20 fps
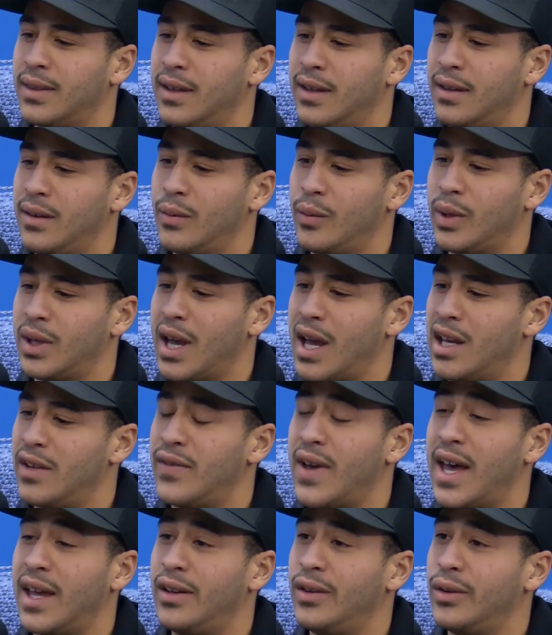that we kind of
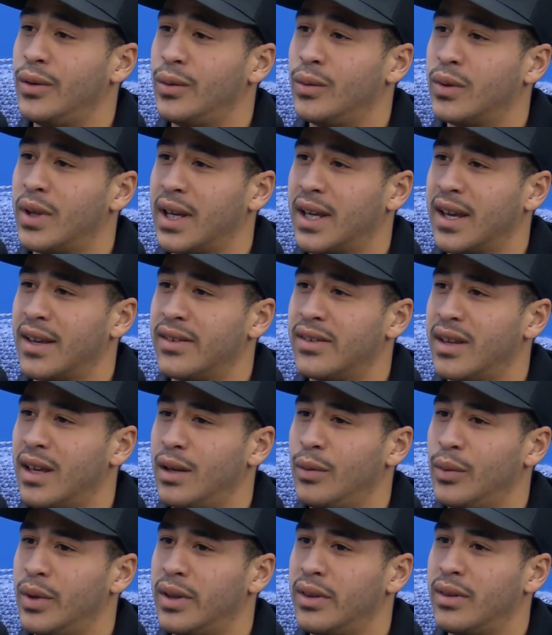had to. Like I
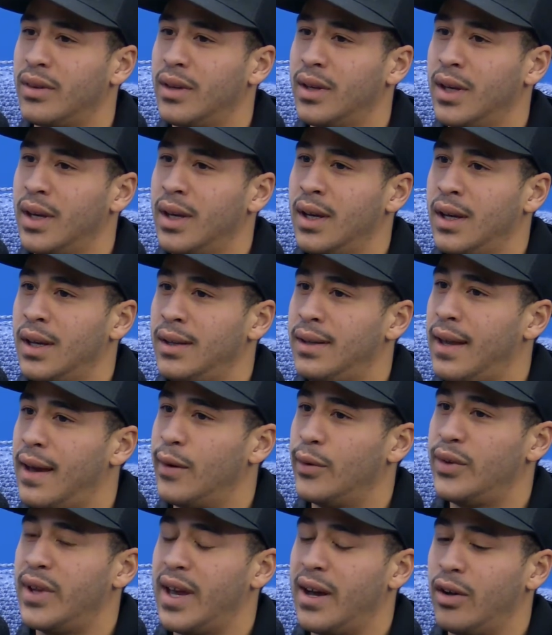said, with
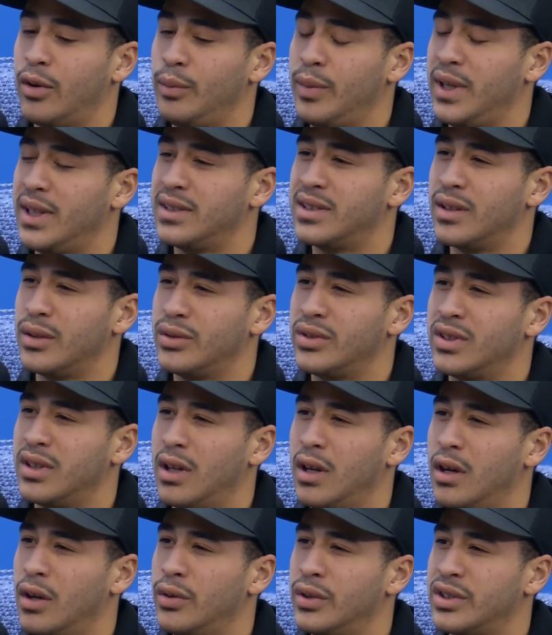downtown being so
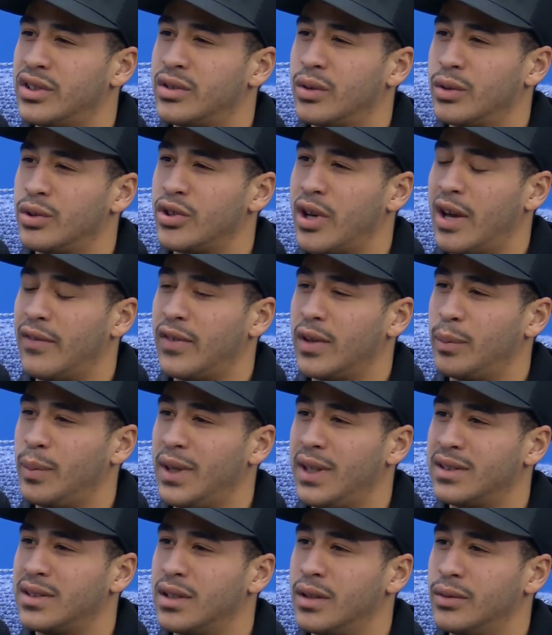slow and store traffic
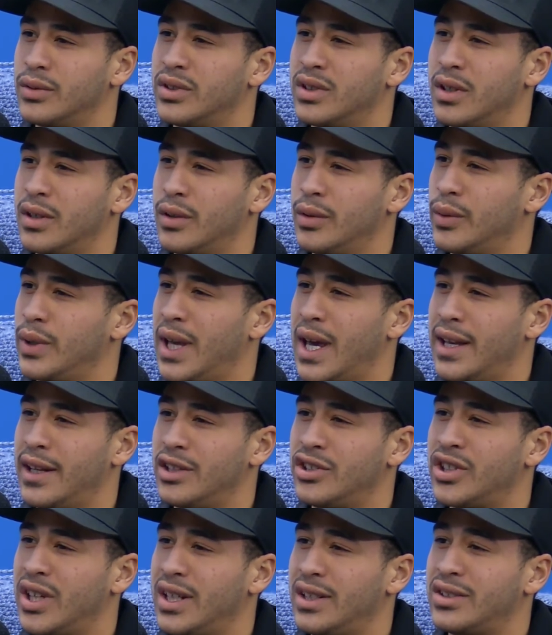being slow, so we had to
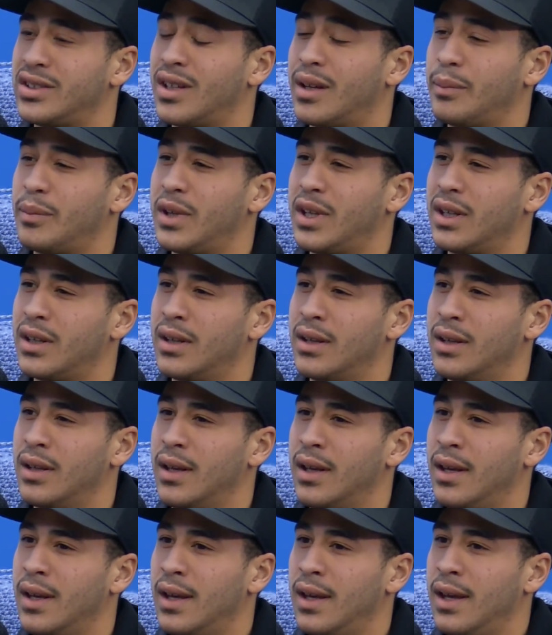change something.
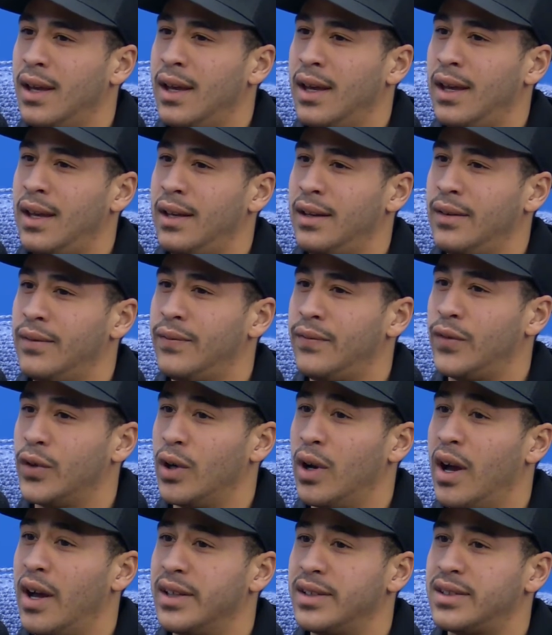Yeah. And for
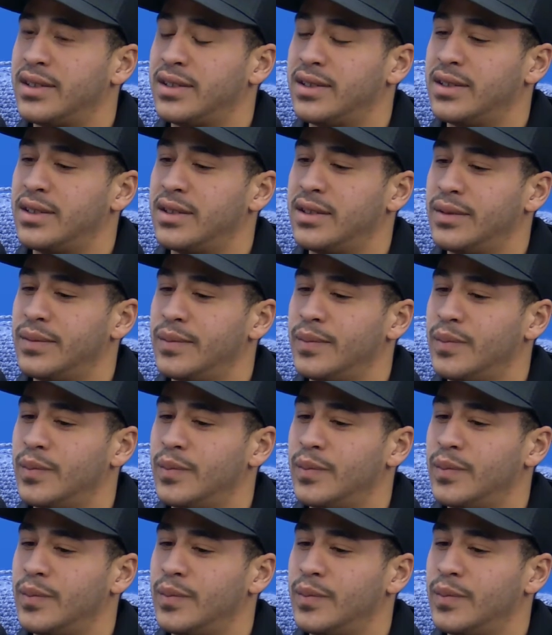us,